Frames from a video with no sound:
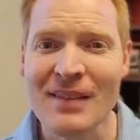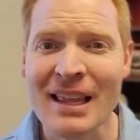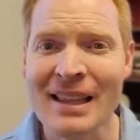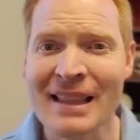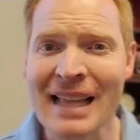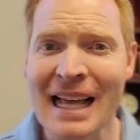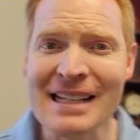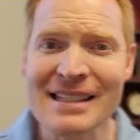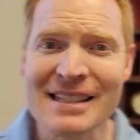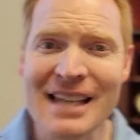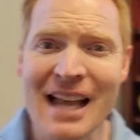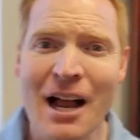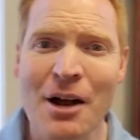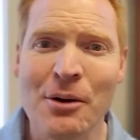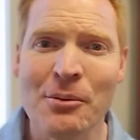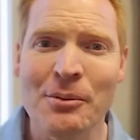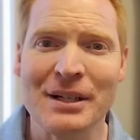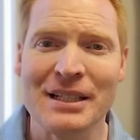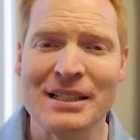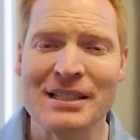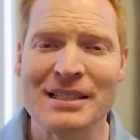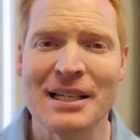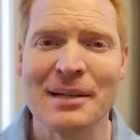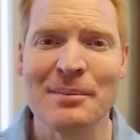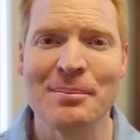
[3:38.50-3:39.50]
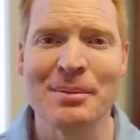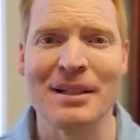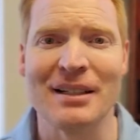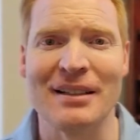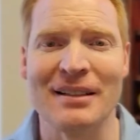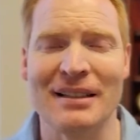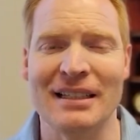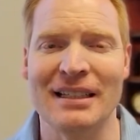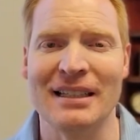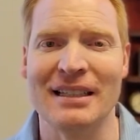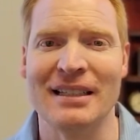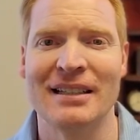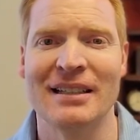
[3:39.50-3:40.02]
That's how we
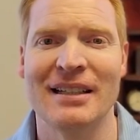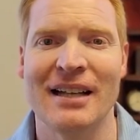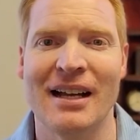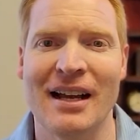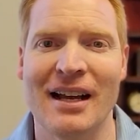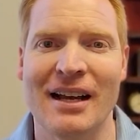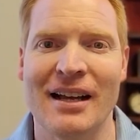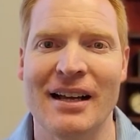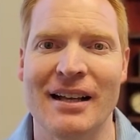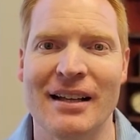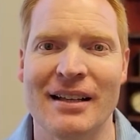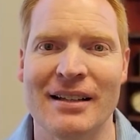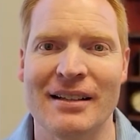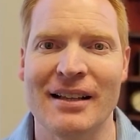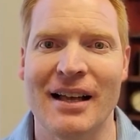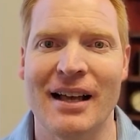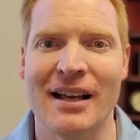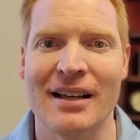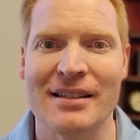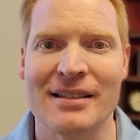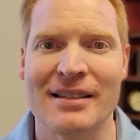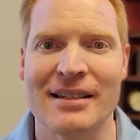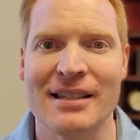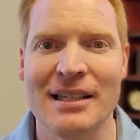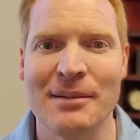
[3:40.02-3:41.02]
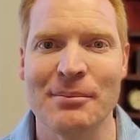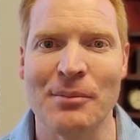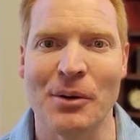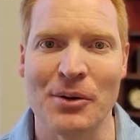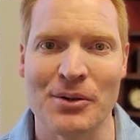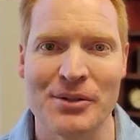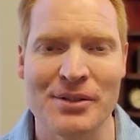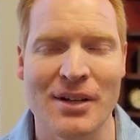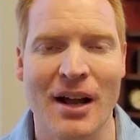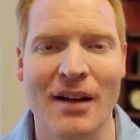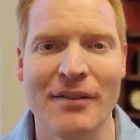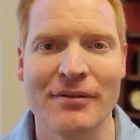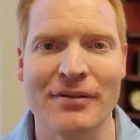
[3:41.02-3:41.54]
typically see
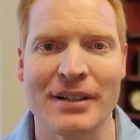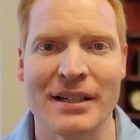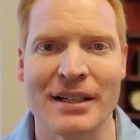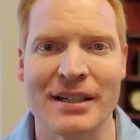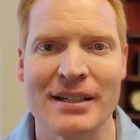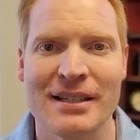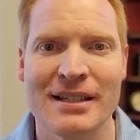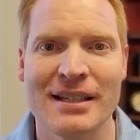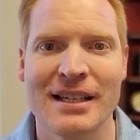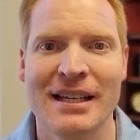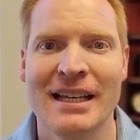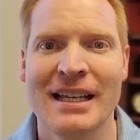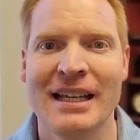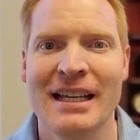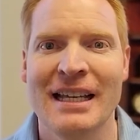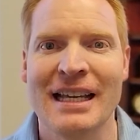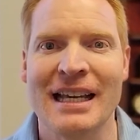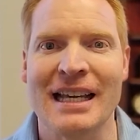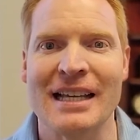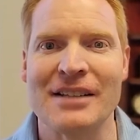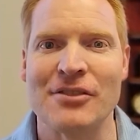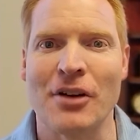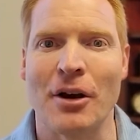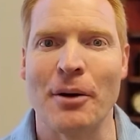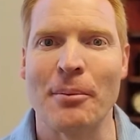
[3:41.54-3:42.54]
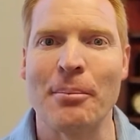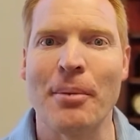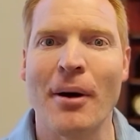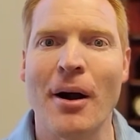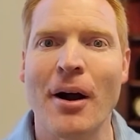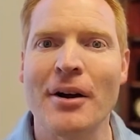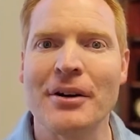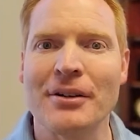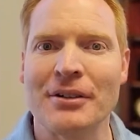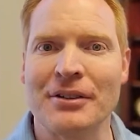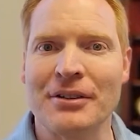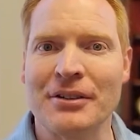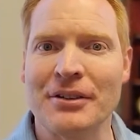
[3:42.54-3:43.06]
most conflicts. It's our
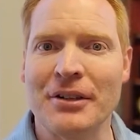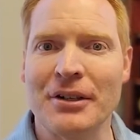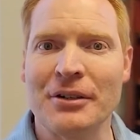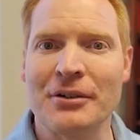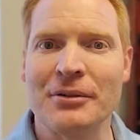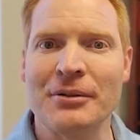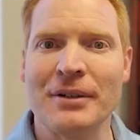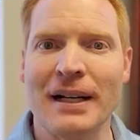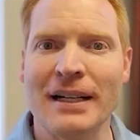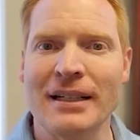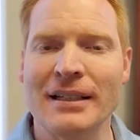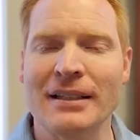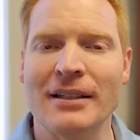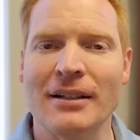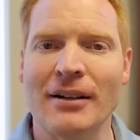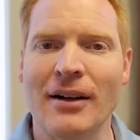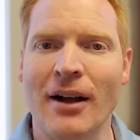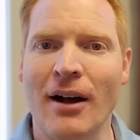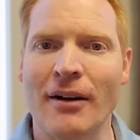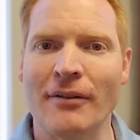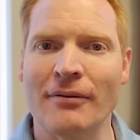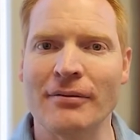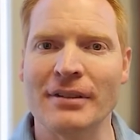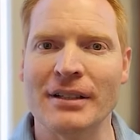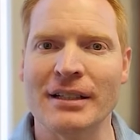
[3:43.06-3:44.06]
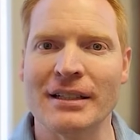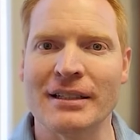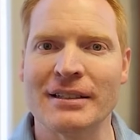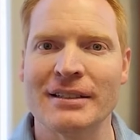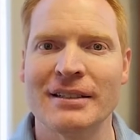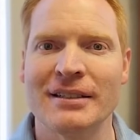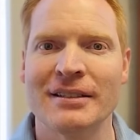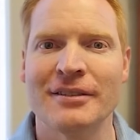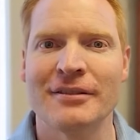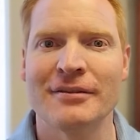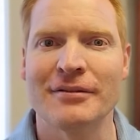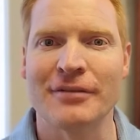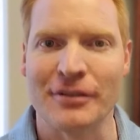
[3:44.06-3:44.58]
partner that created the conflict
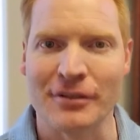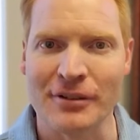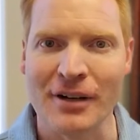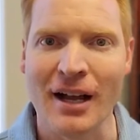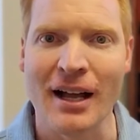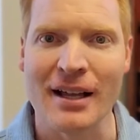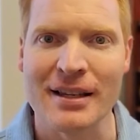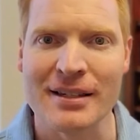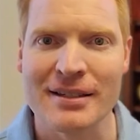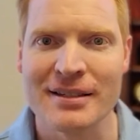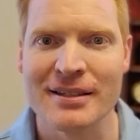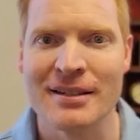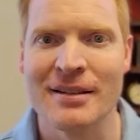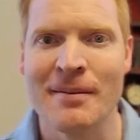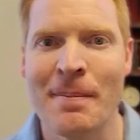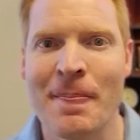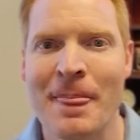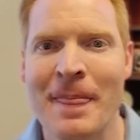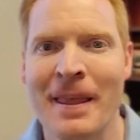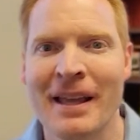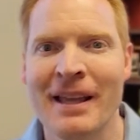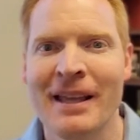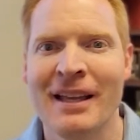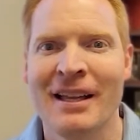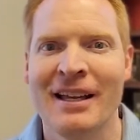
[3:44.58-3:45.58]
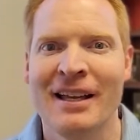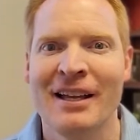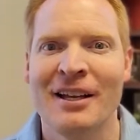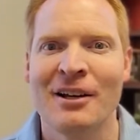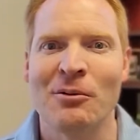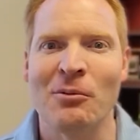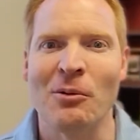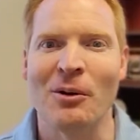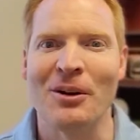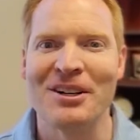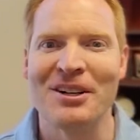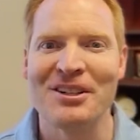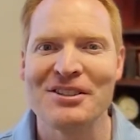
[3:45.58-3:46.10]
for us.
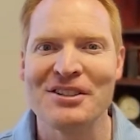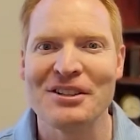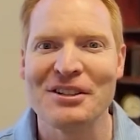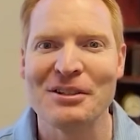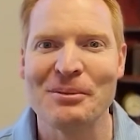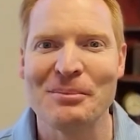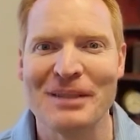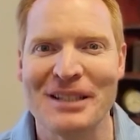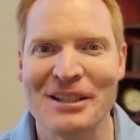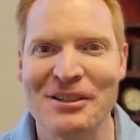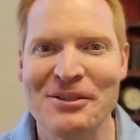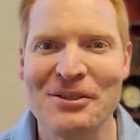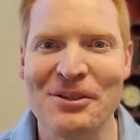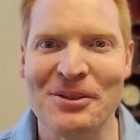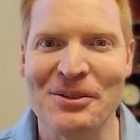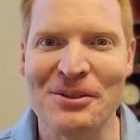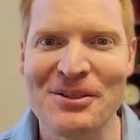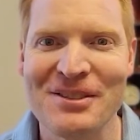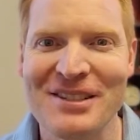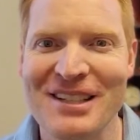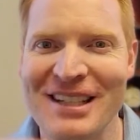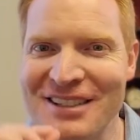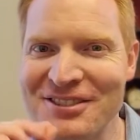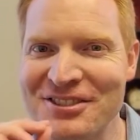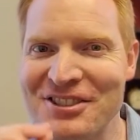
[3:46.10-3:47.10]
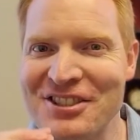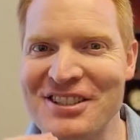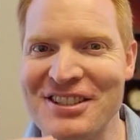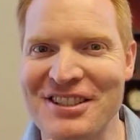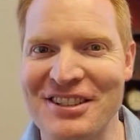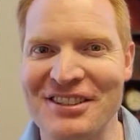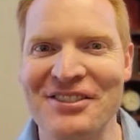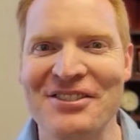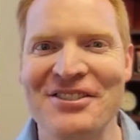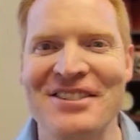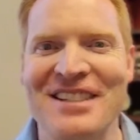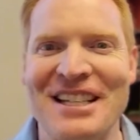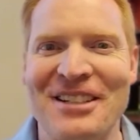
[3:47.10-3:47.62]
Well, here's a little bit of news. Here's just a
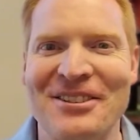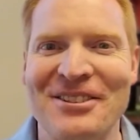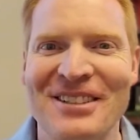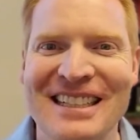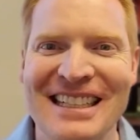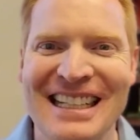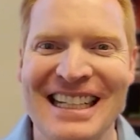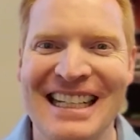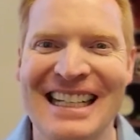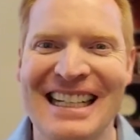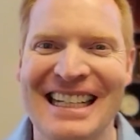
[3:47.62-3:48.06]
little secret.